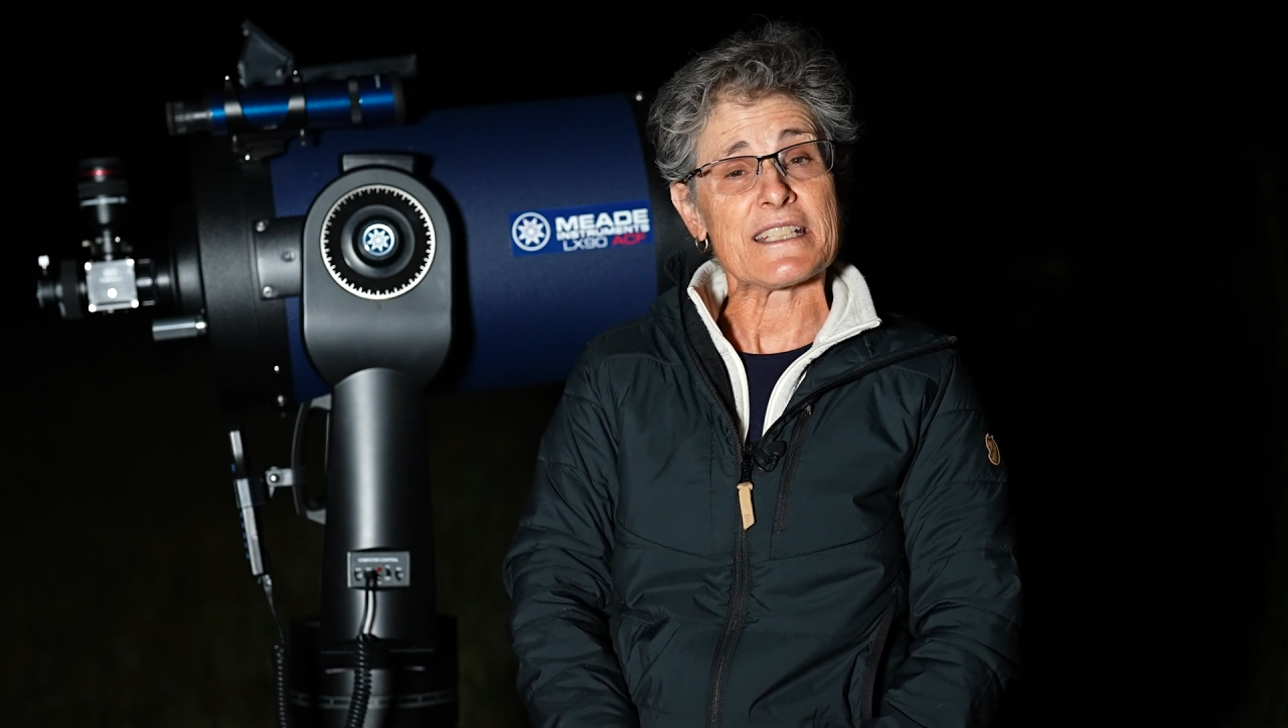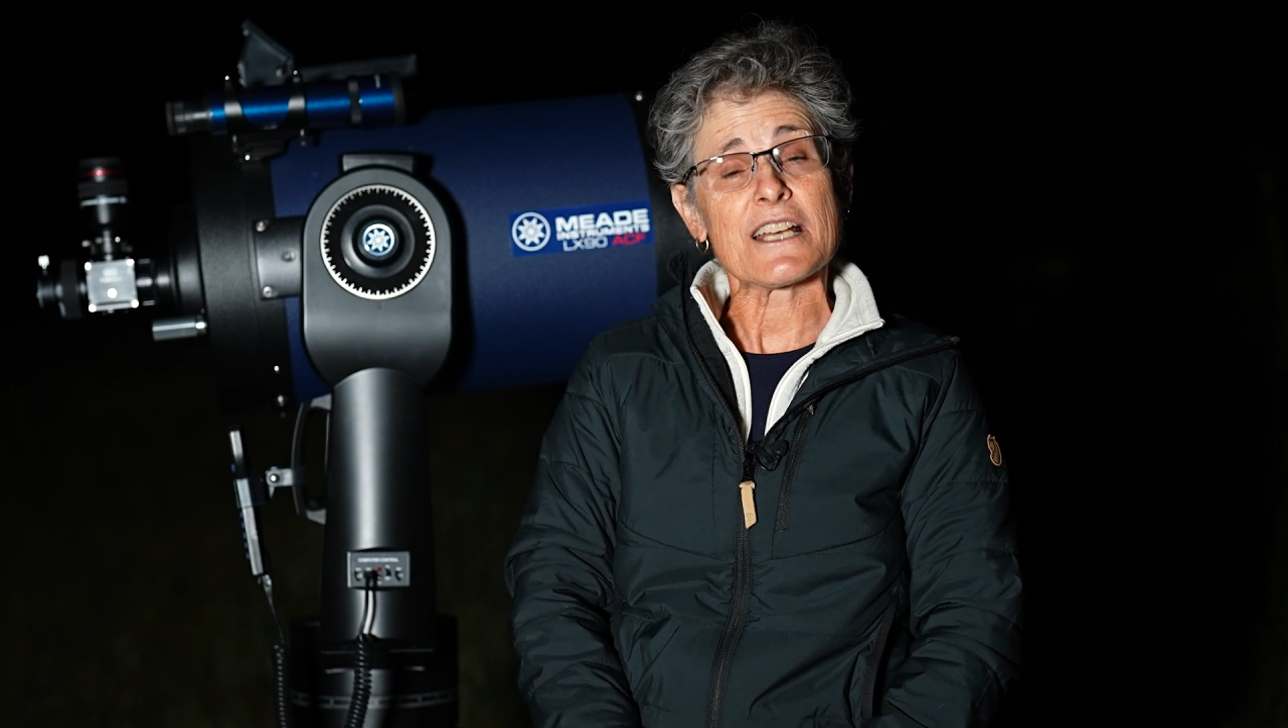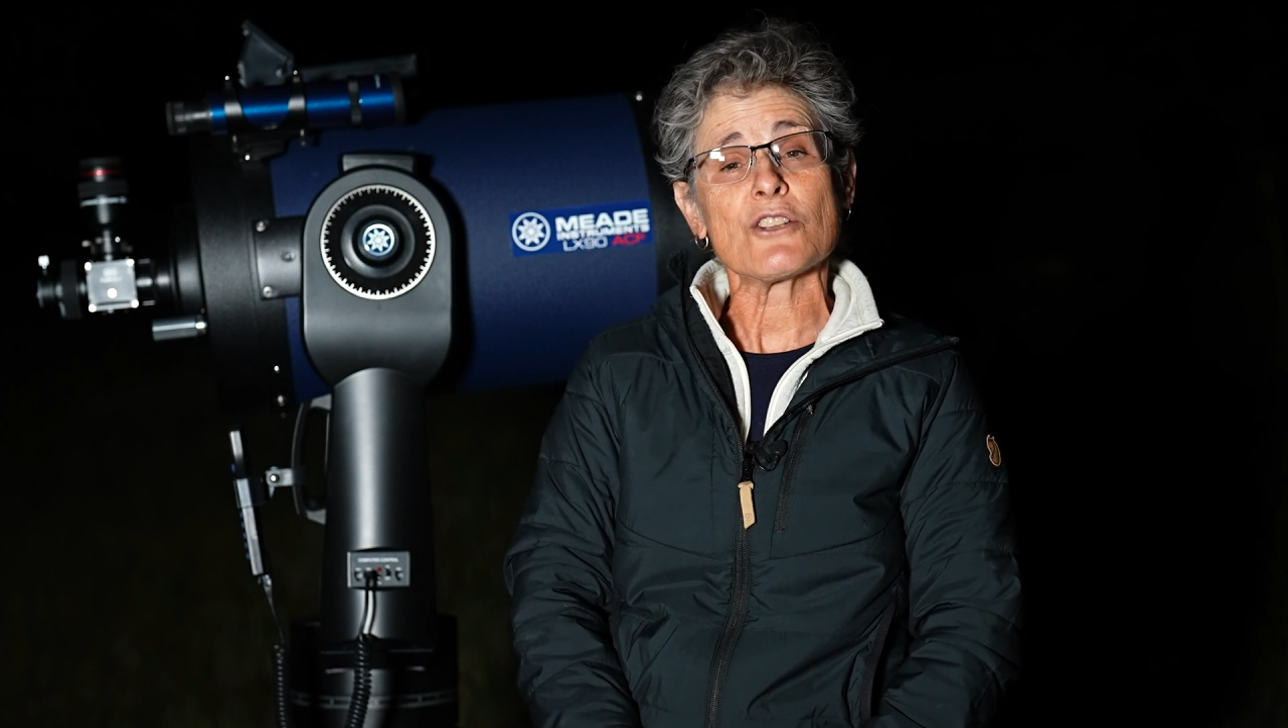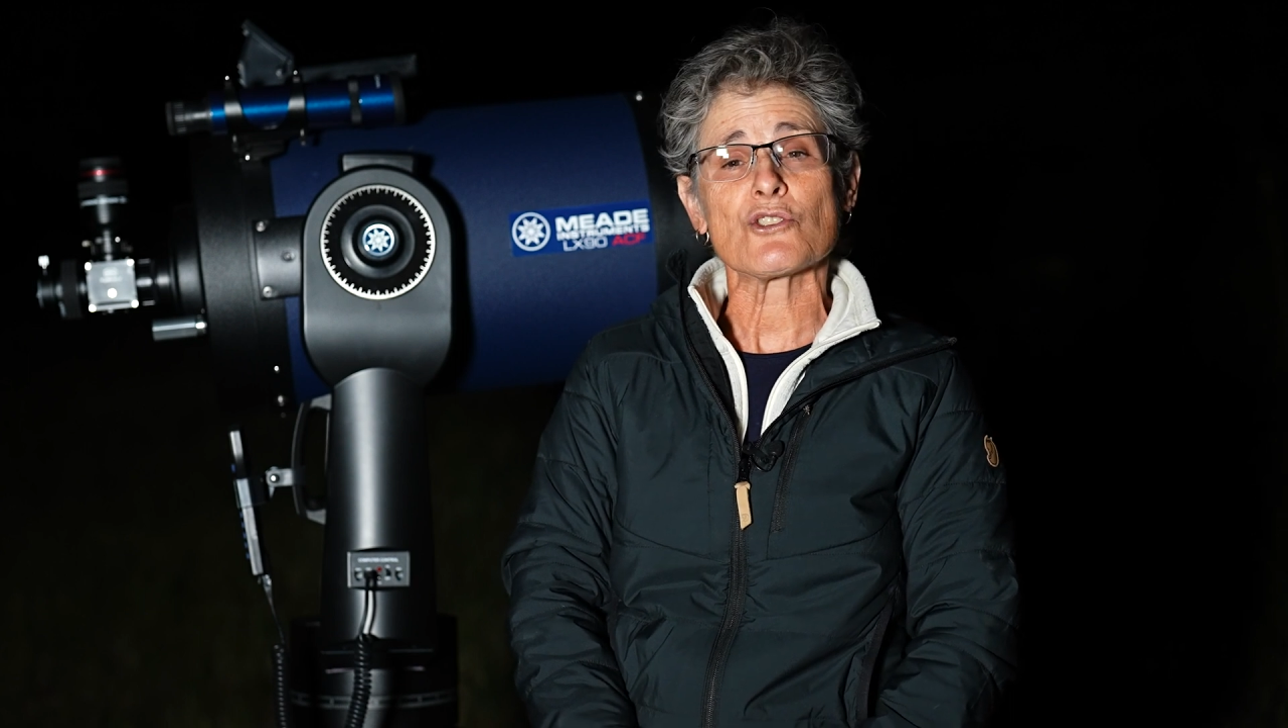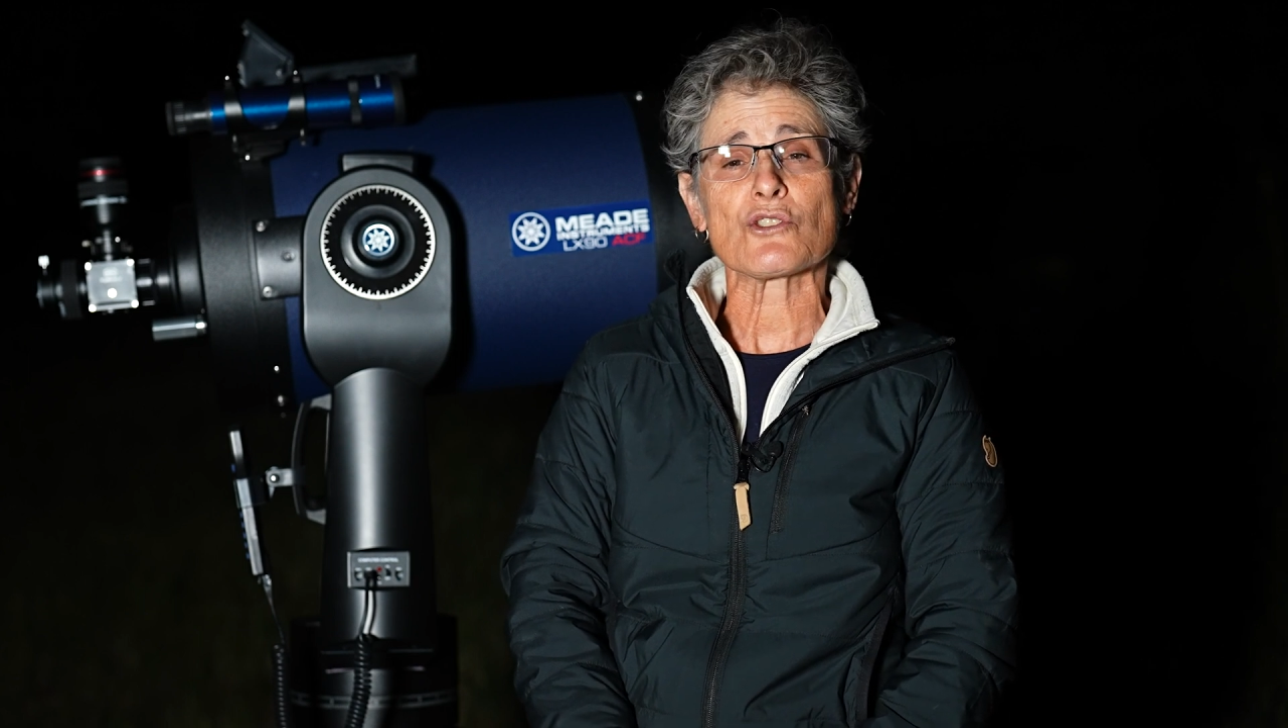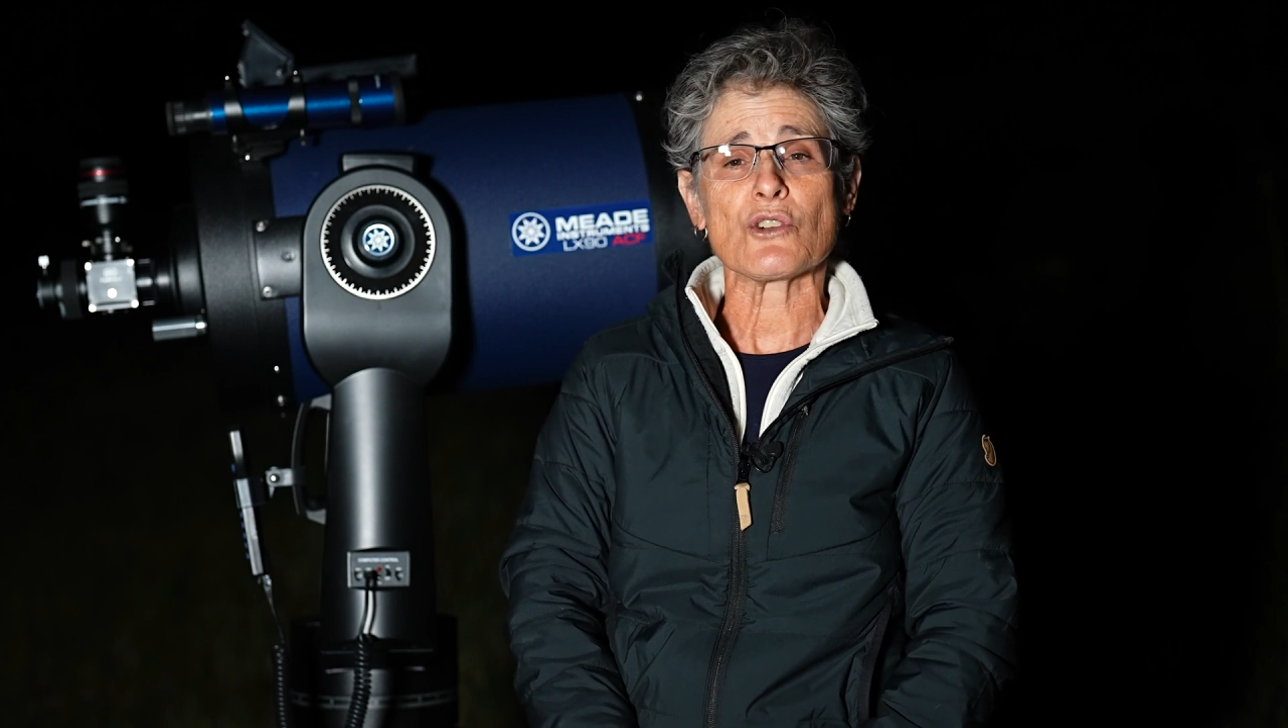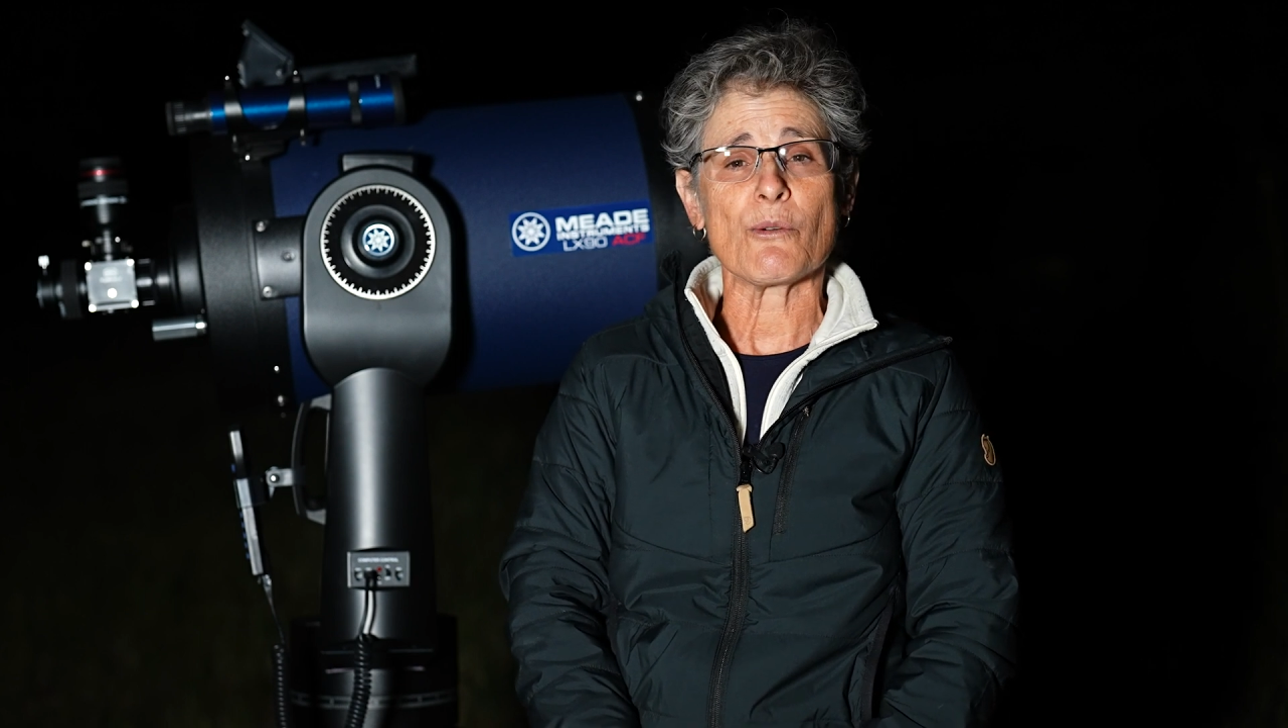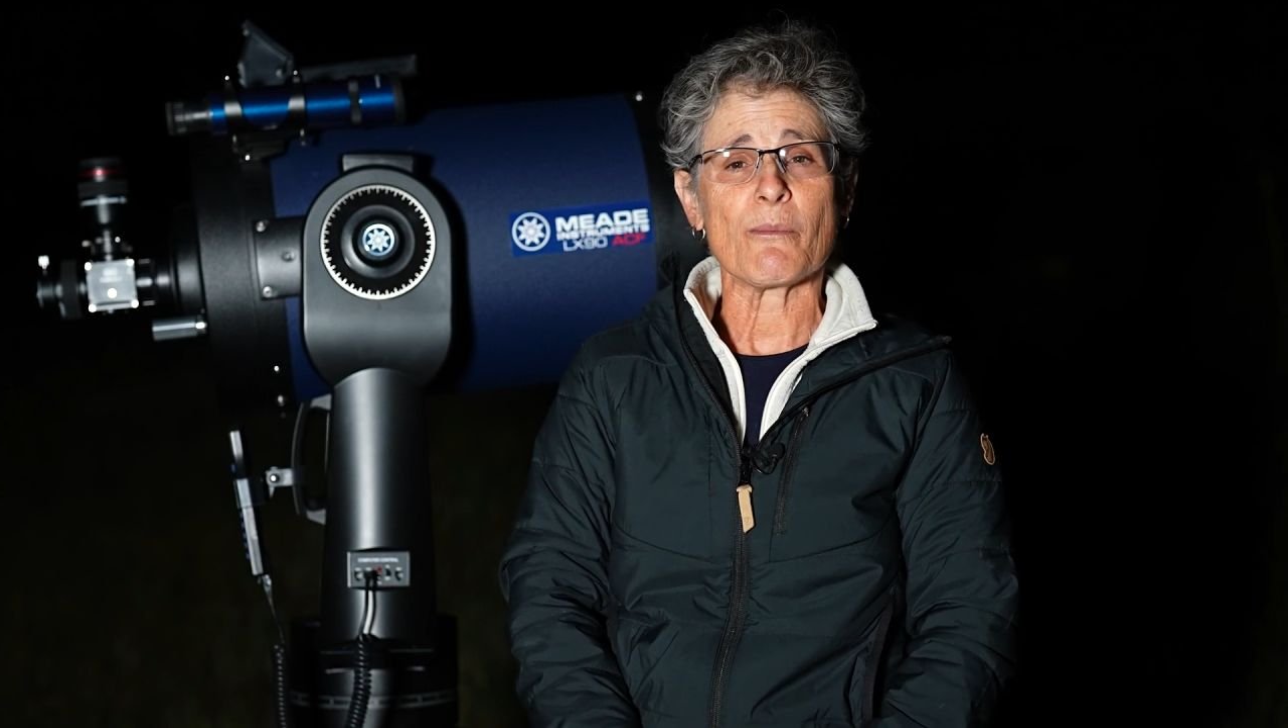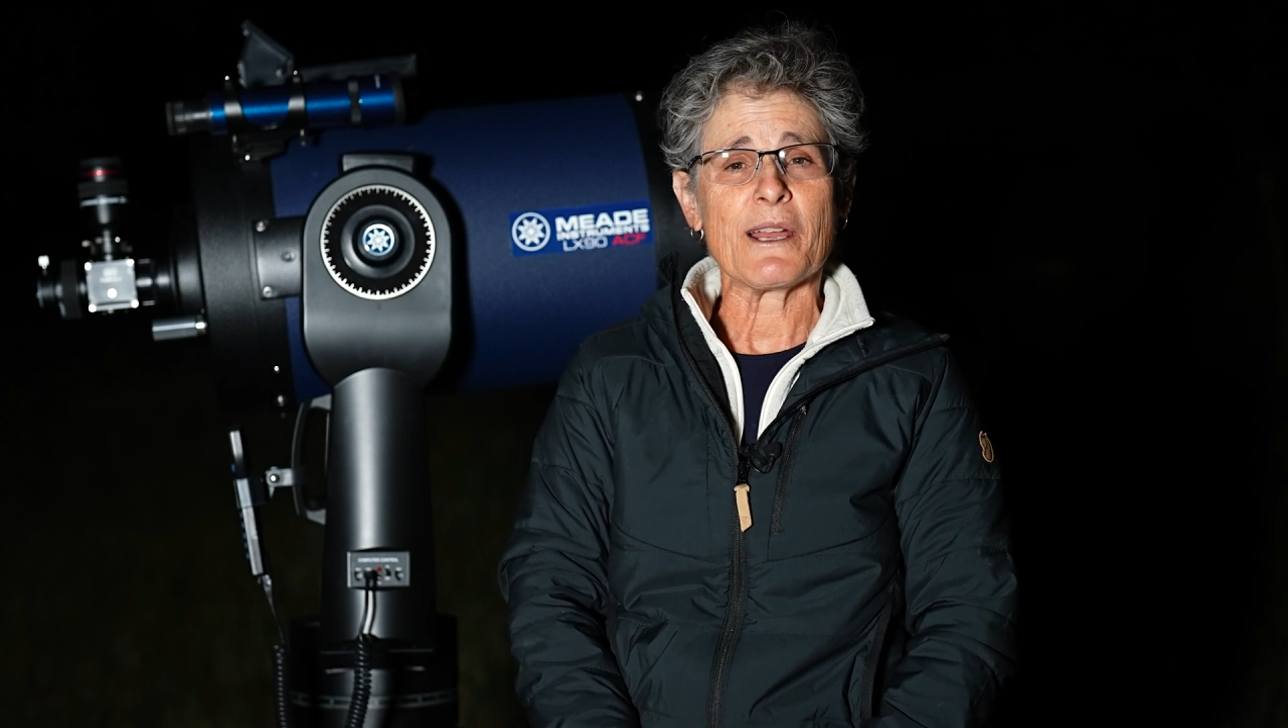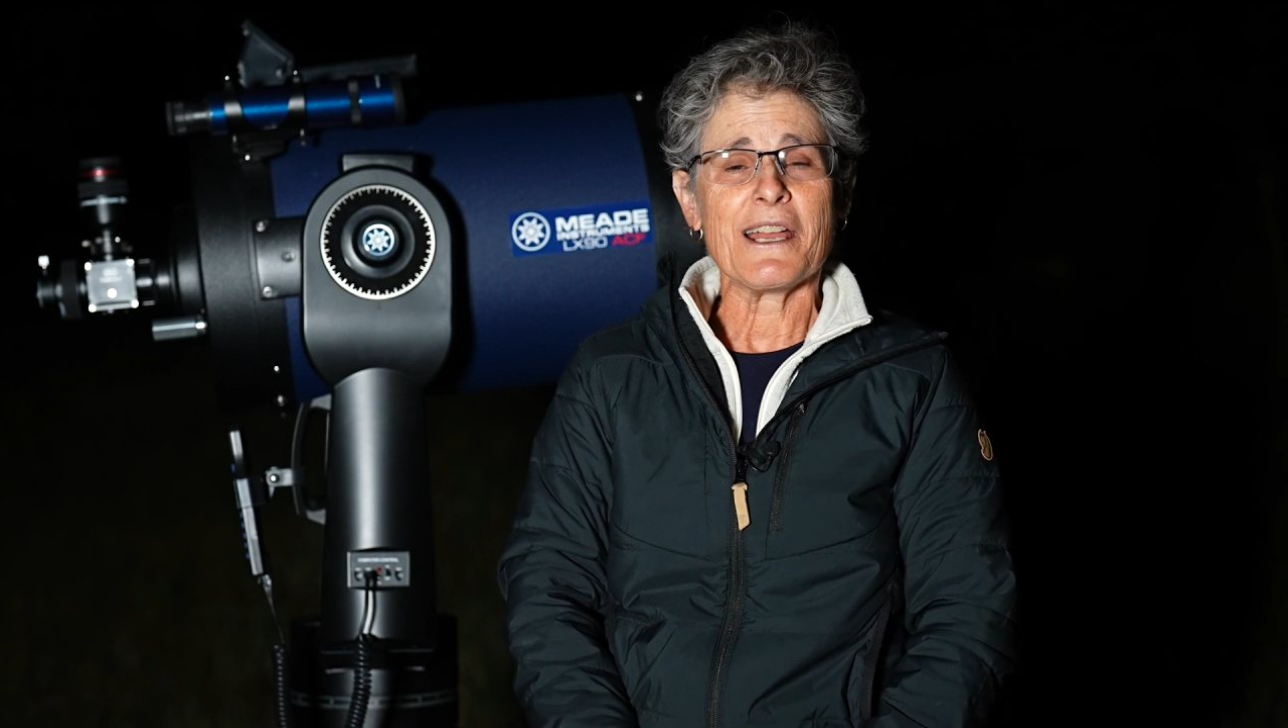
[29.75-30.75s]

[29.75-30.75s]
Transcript: telescope.